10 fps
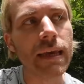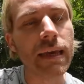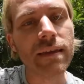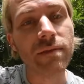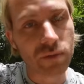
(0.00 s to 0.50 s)

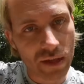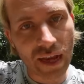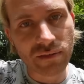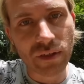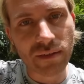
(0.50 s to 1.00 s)
is for
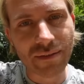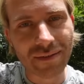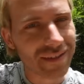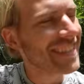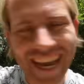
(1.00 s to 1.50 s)
tax
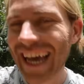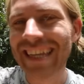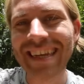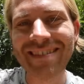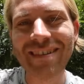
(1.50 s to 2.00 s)
reasons. Yeah,
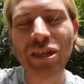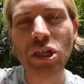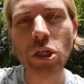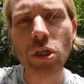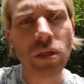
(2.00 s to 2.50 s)
it's
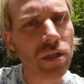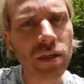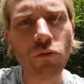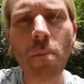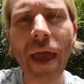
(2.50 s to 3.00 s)
true.
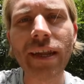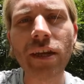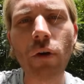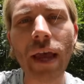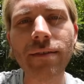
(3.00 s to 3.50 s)

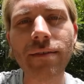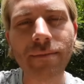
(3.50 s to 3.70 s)
Romantic, right?